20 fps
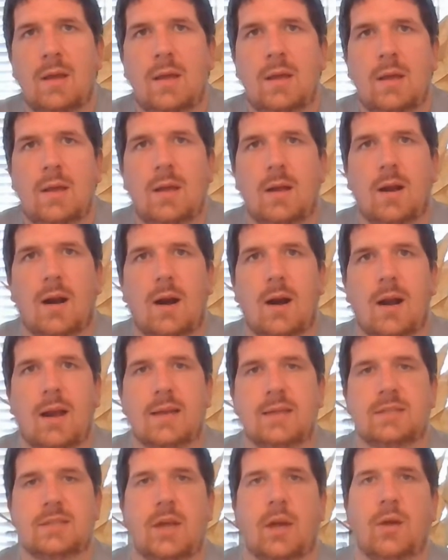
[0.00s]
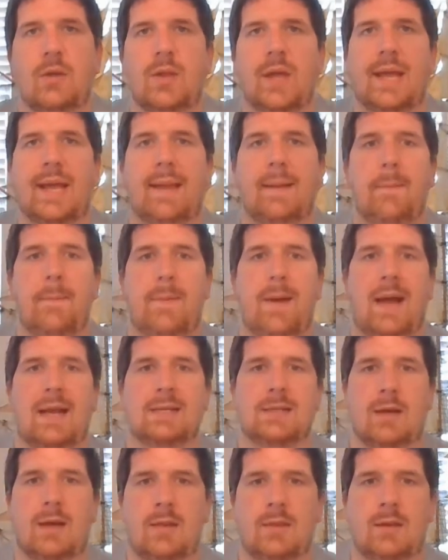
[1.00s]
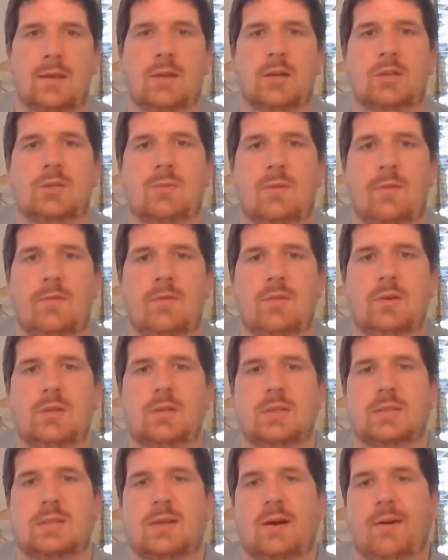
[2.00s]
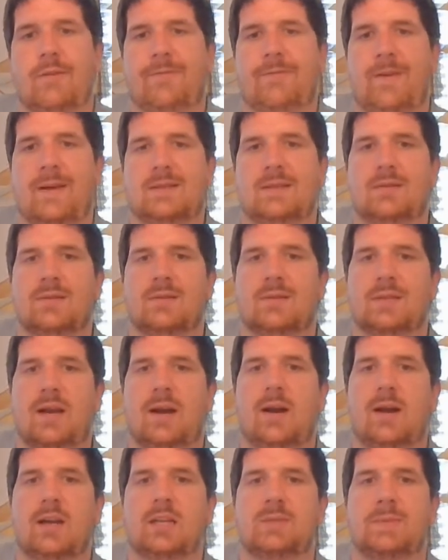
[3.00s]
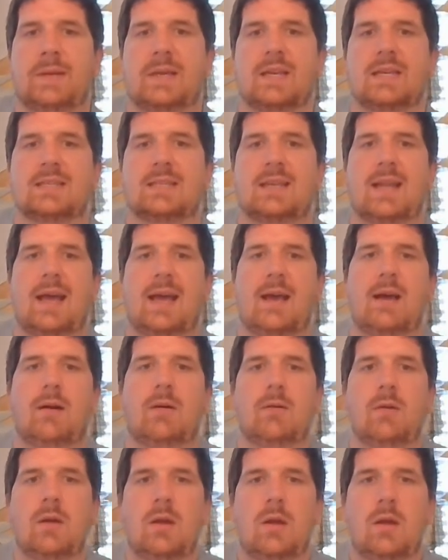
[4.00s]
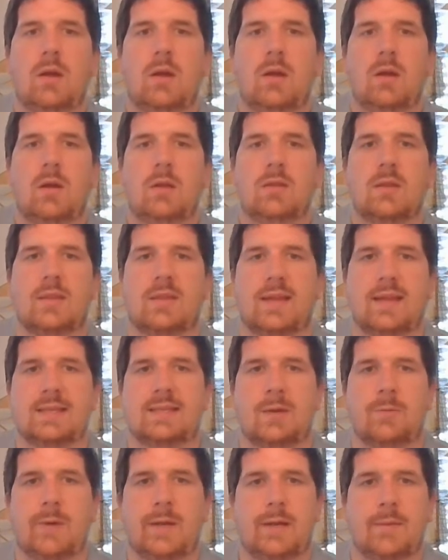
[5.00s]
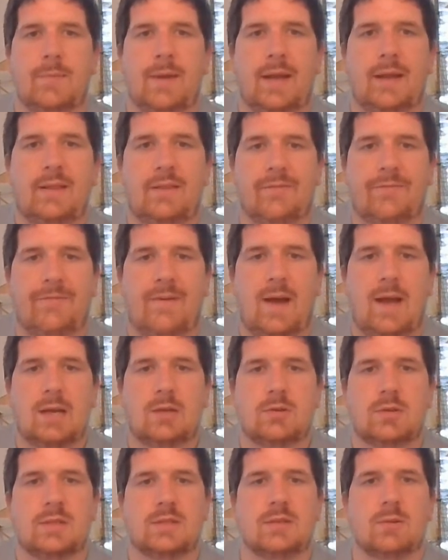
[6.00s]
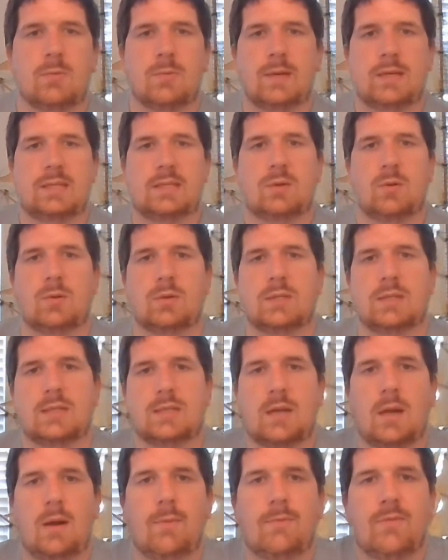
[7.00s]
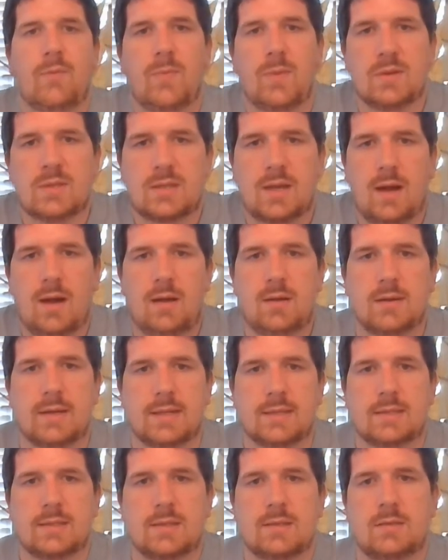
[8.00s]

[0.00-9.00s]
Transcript: All right, so the impact of the Industrial Revolution started affecting these areas because now the things that we can make in the factories, the resources come from those colonies.